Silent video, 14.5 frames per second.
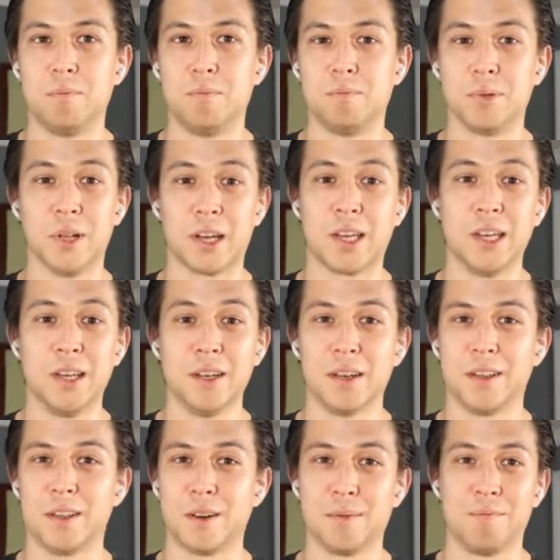plucky,
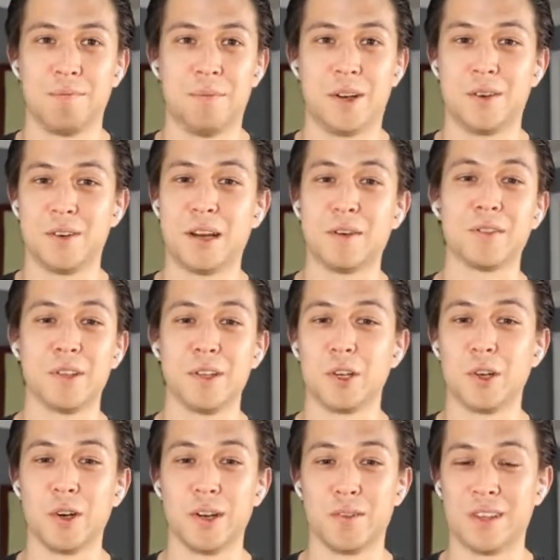and they're definitely
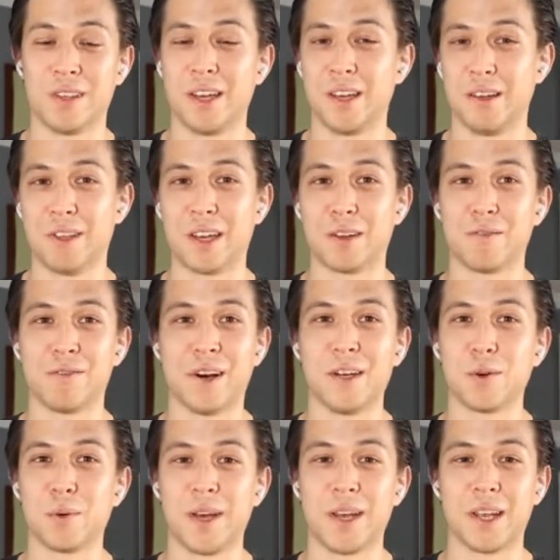good if they can find
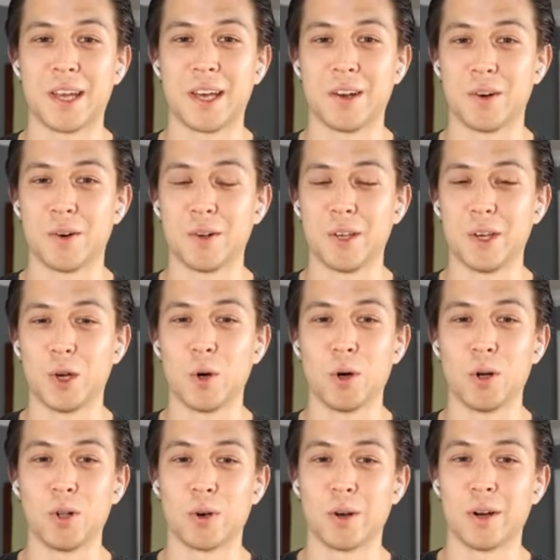a way to get an early
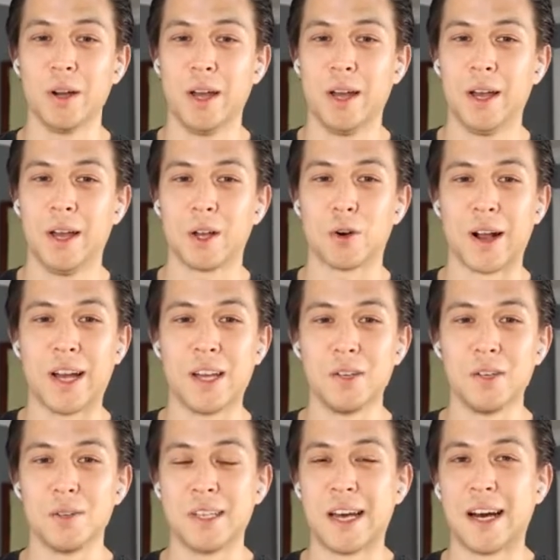goal or grind
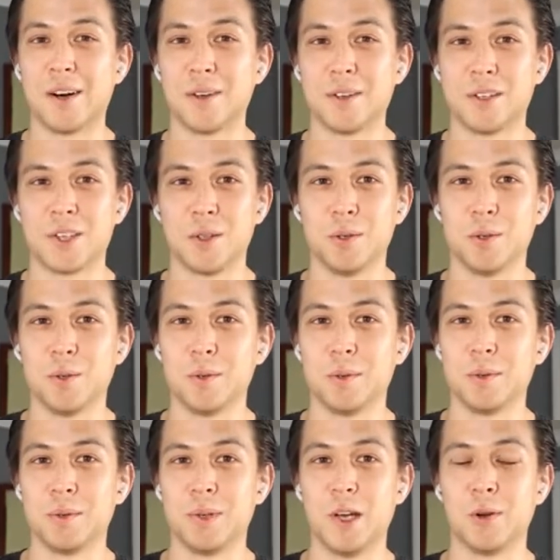you down
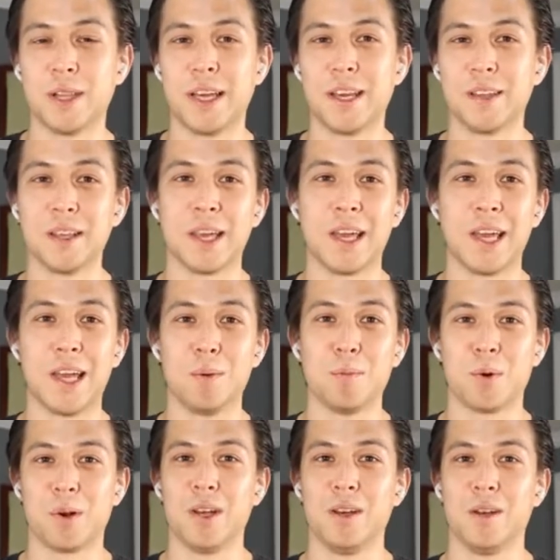to late in the game
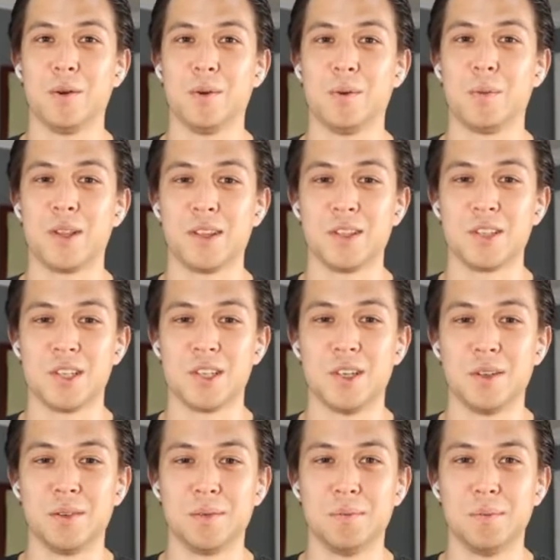with it
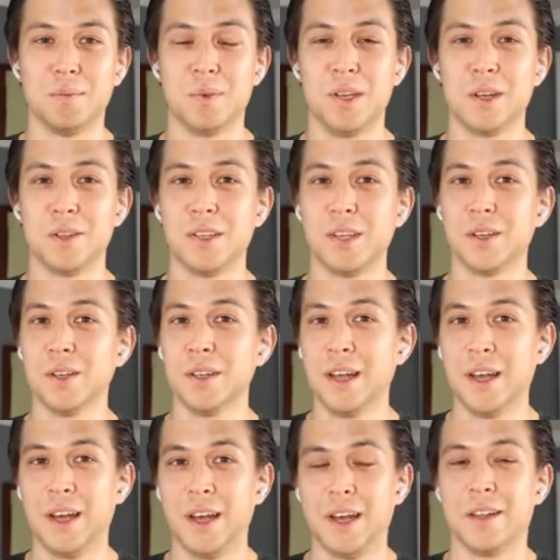still 0-0.
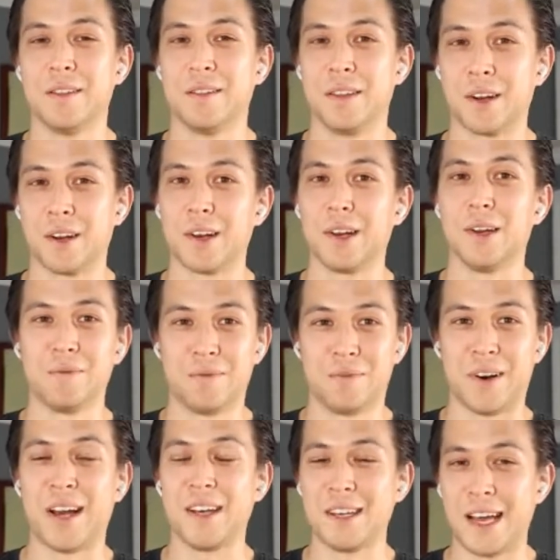They're going to
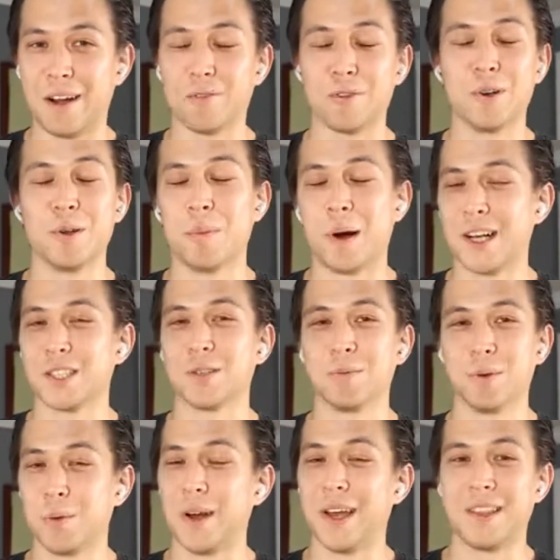find every
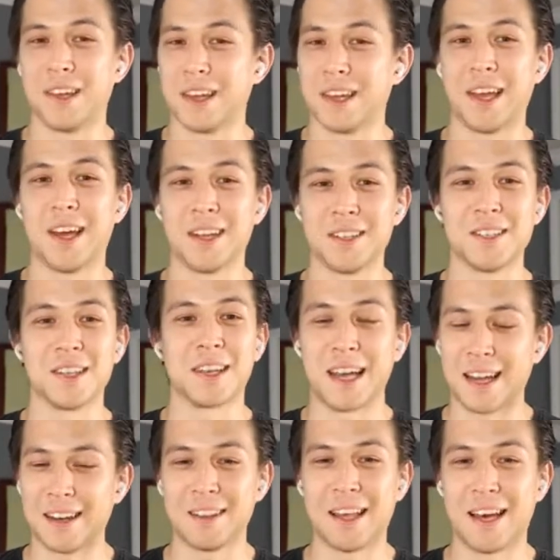possible way they can to
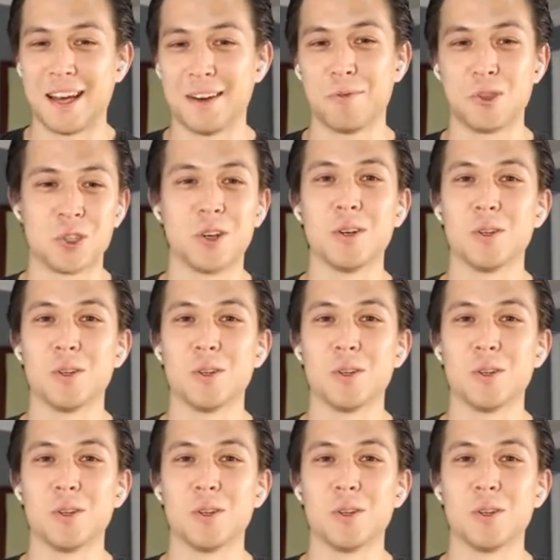get that result